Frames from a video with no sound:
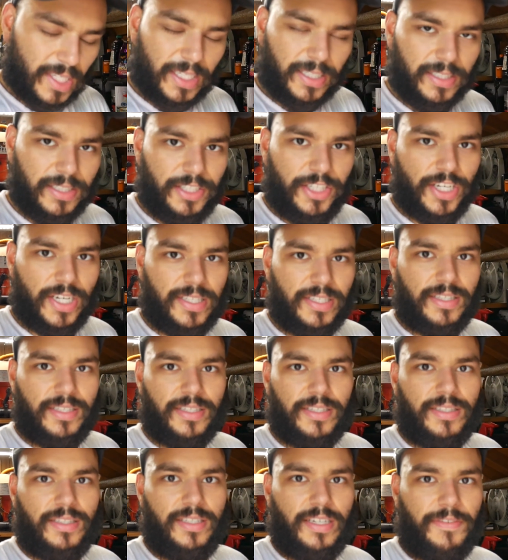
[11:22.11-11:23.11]

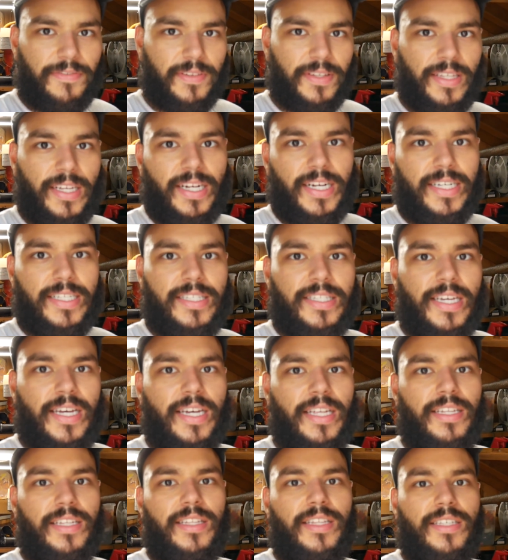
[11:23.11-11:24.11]
just definitely, like I
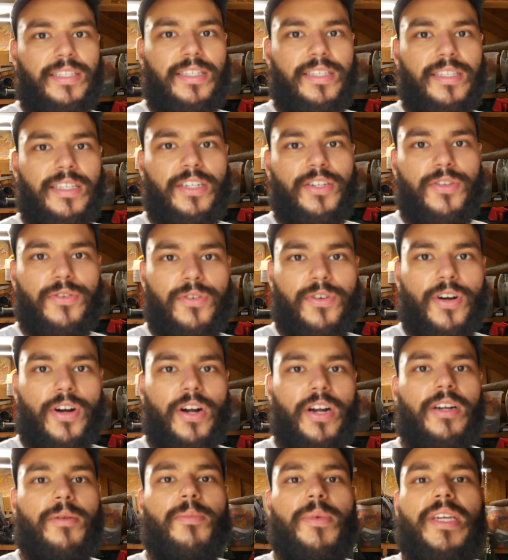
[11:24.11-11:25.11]
said, this is a new
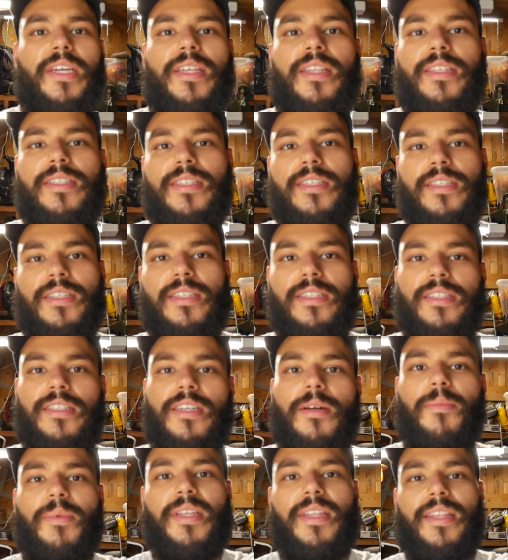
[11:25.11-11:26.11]
car to me. This isn't
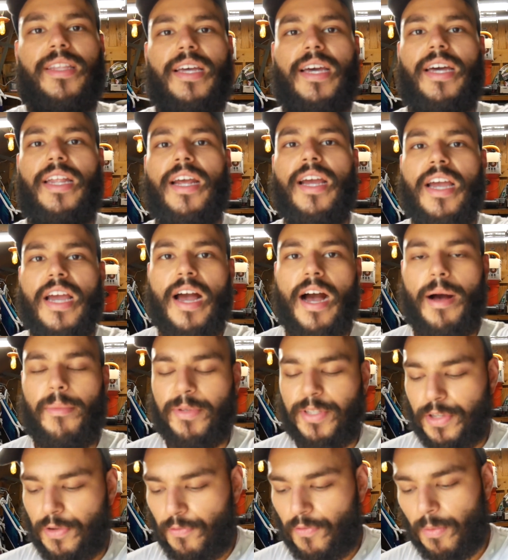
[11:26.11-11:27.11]
something that I'm
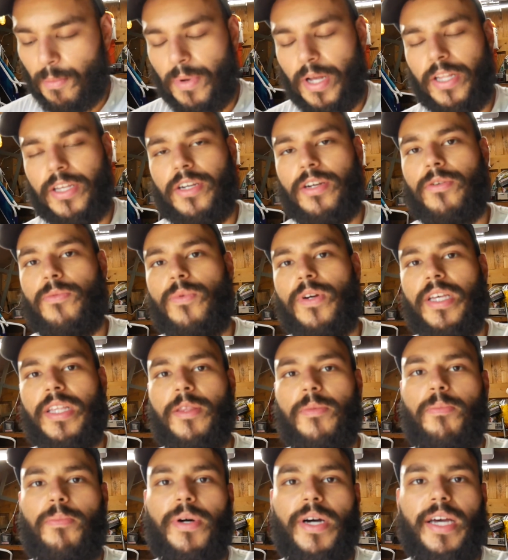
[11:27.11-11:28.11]
too familiar
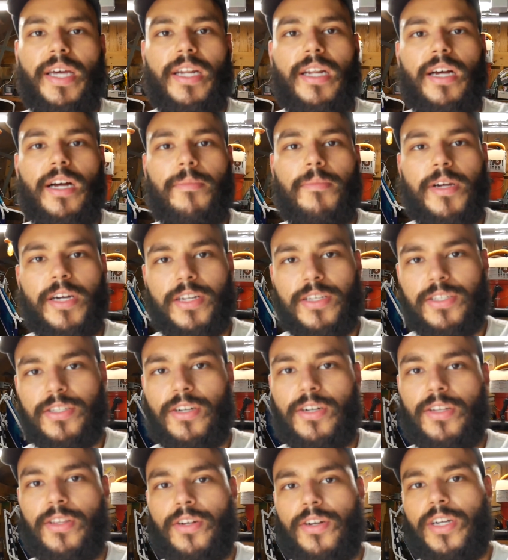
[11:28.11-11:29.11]
with, but I'm gonna
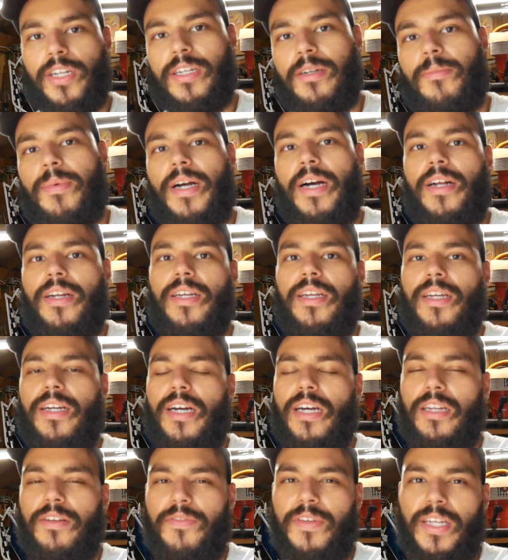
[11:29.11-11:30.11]
start learning about it,
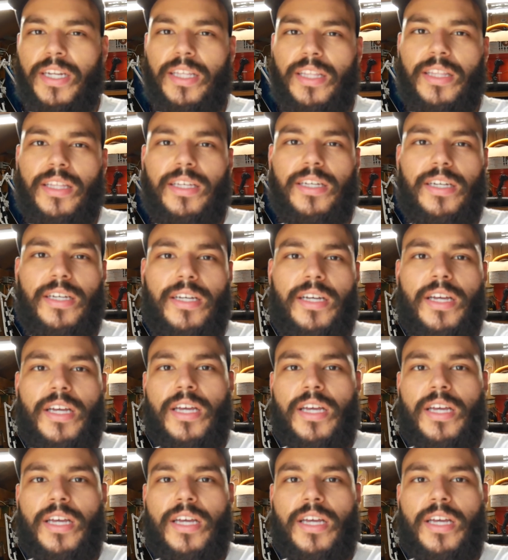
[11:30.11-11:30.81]
kind of getting the